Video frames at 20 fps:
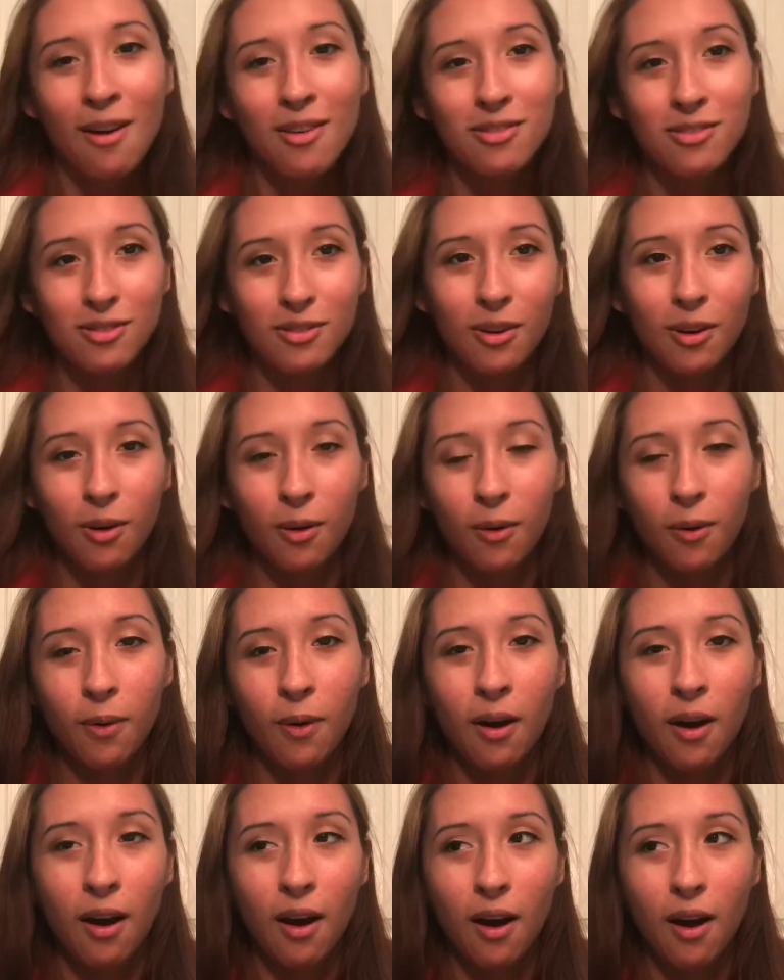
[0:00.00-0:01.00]
So
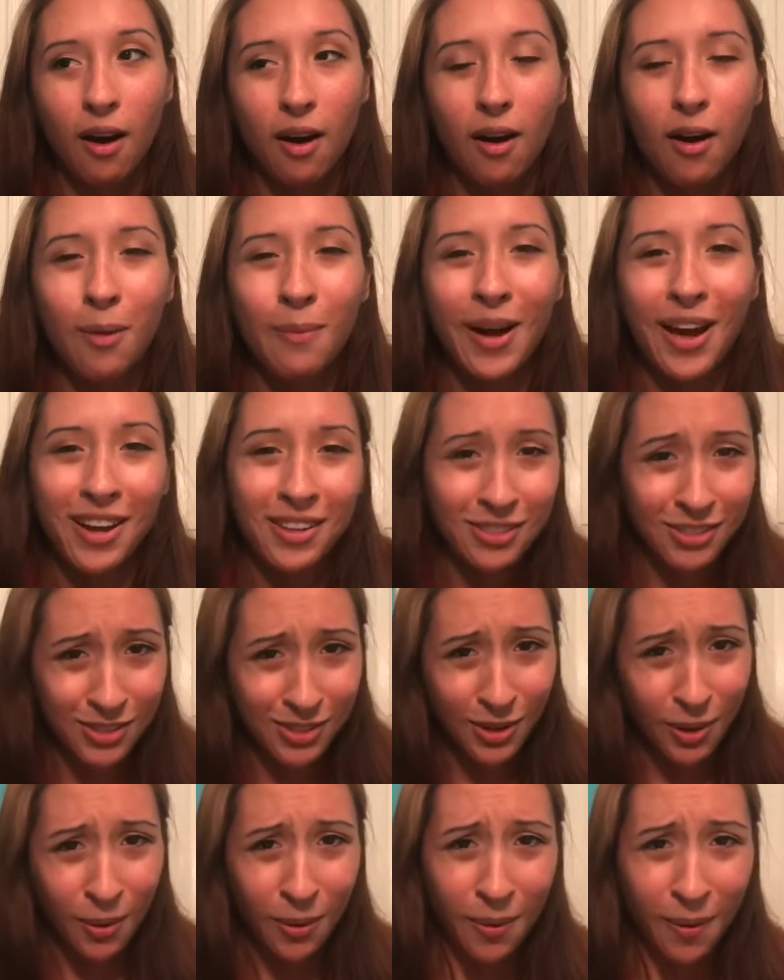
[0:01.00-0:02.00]
I
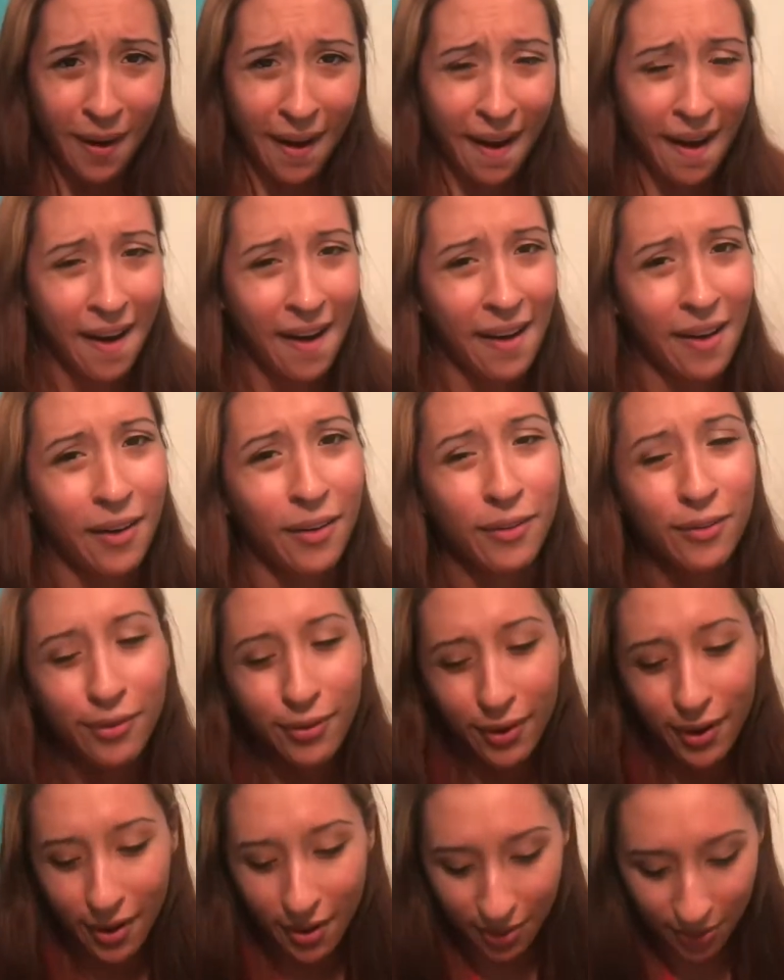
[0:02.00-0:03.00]
don't have
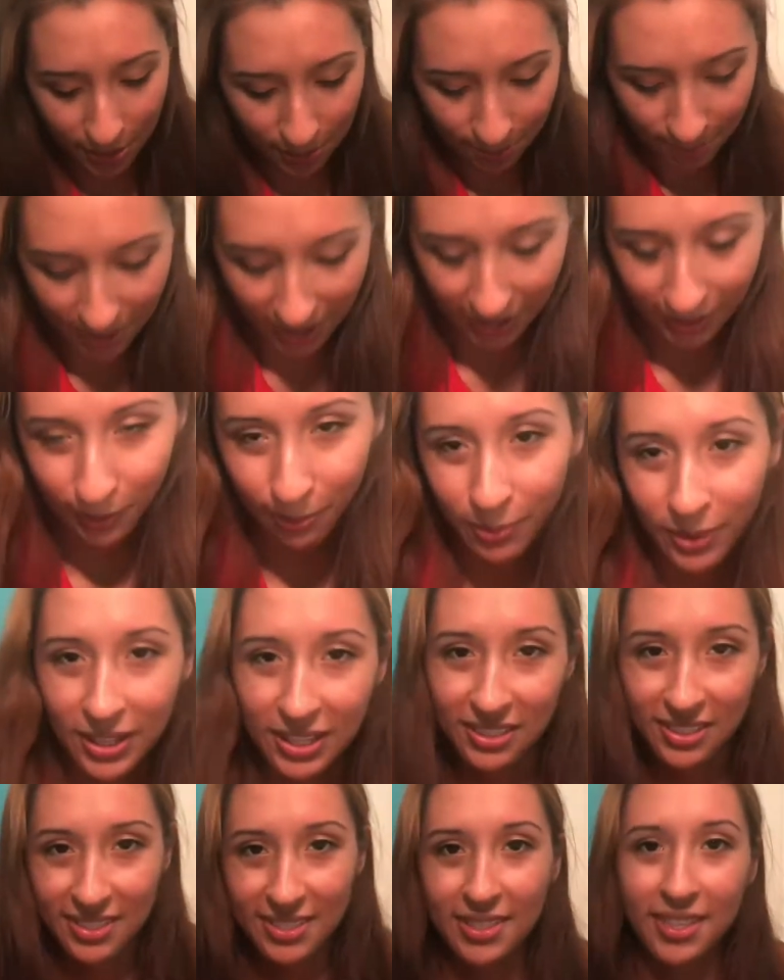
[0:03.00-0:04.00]
the back
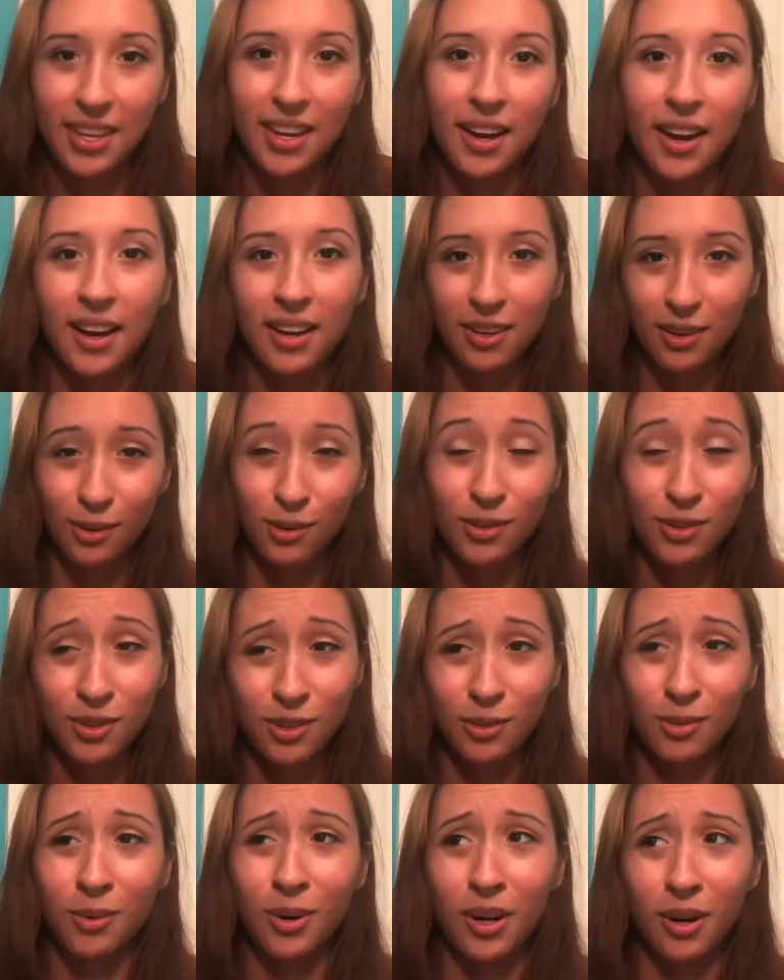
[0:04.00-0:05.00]
brace that I used
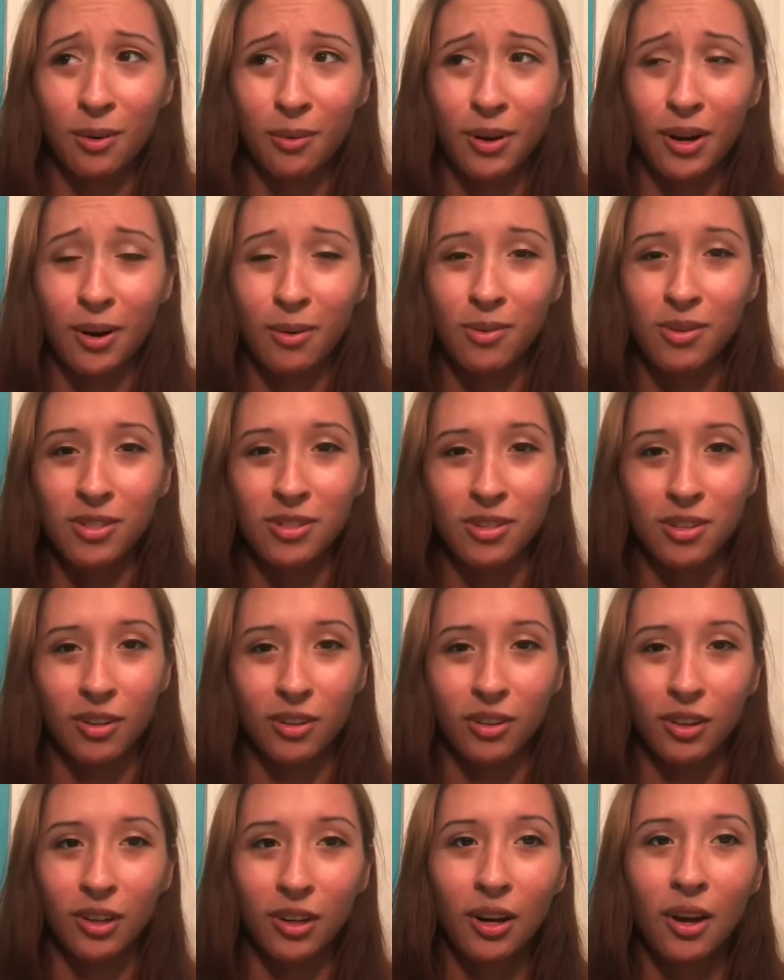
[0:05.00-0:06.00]
to wear when I was
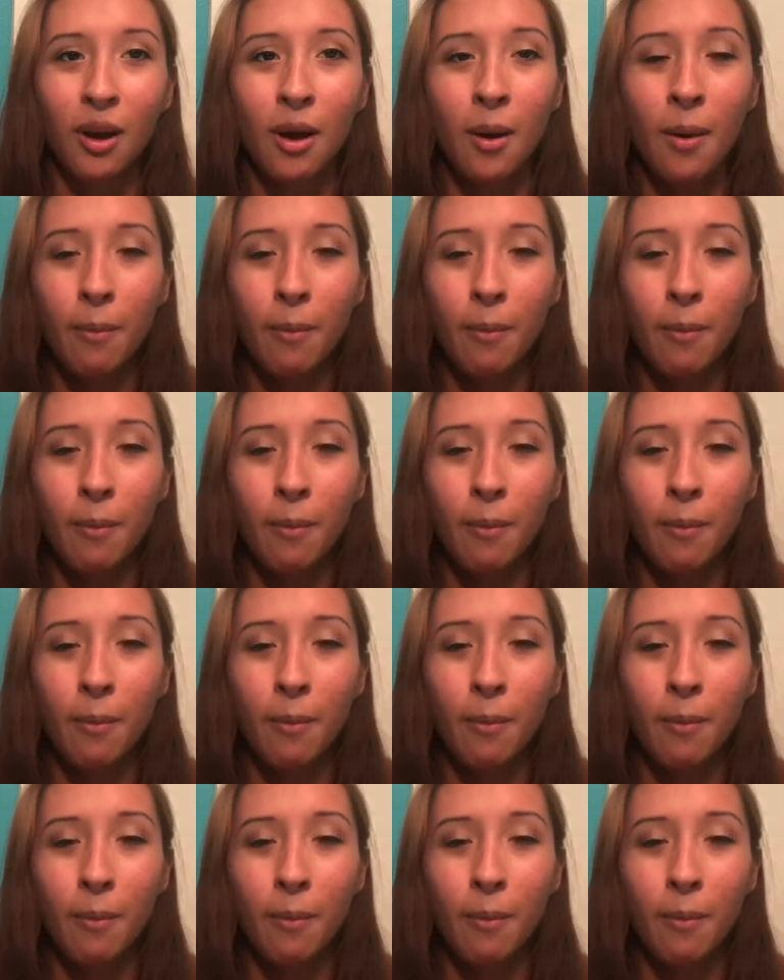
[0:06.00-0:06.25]
younger,